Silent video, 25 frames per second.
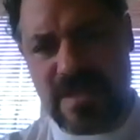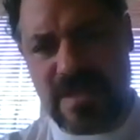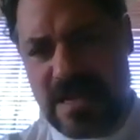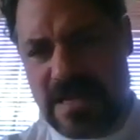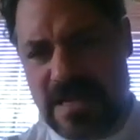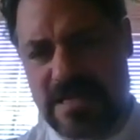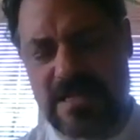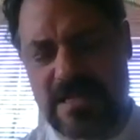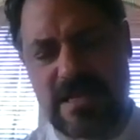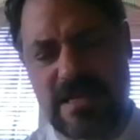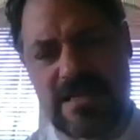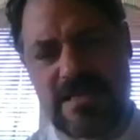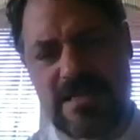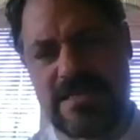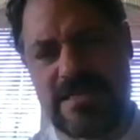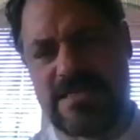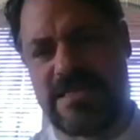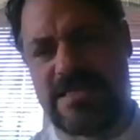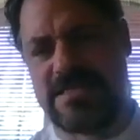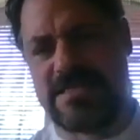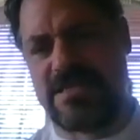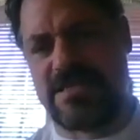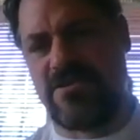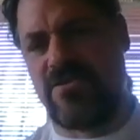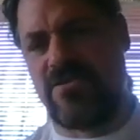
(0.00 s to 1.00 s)
and this
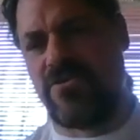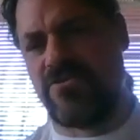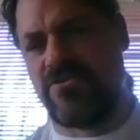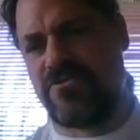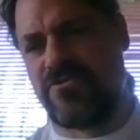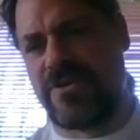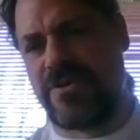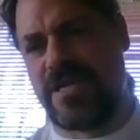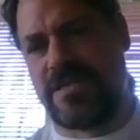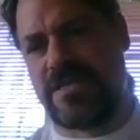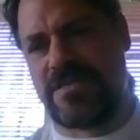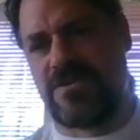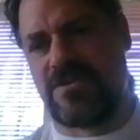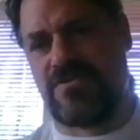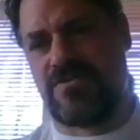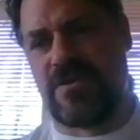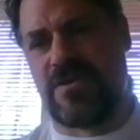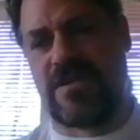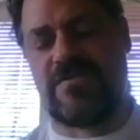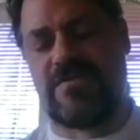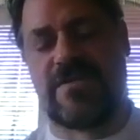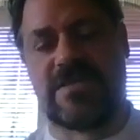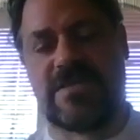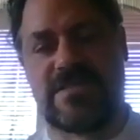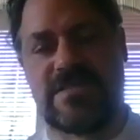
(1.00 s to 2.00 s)
is all related to
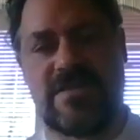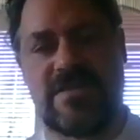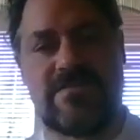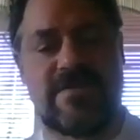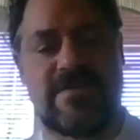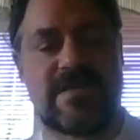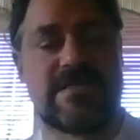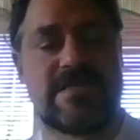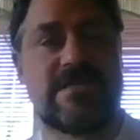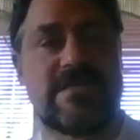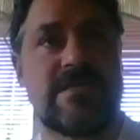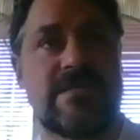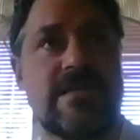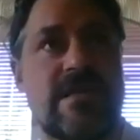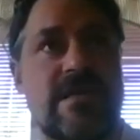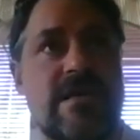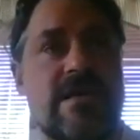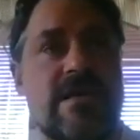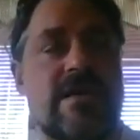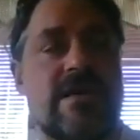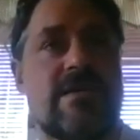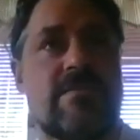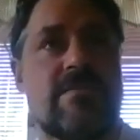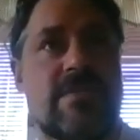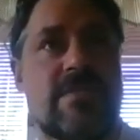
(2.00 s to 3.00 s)
adverse effects.
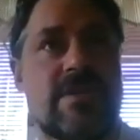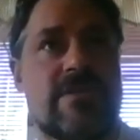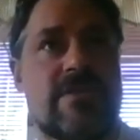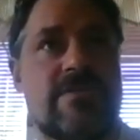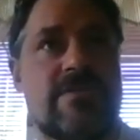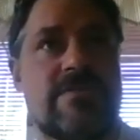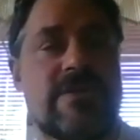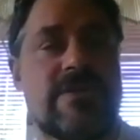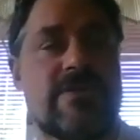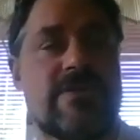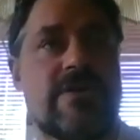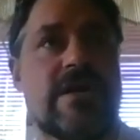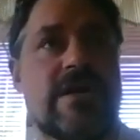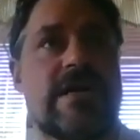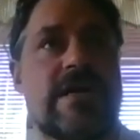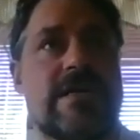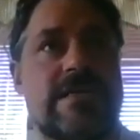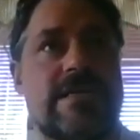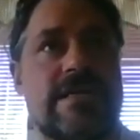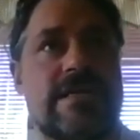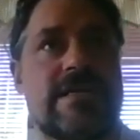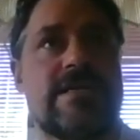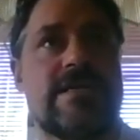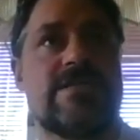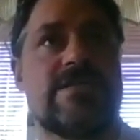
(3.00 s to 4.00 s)
But the
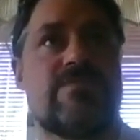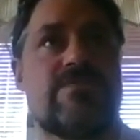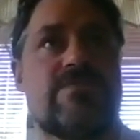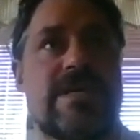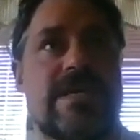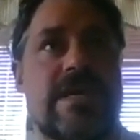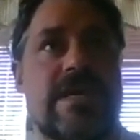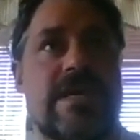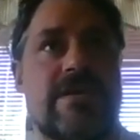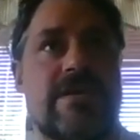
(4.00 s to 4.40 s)
idea is we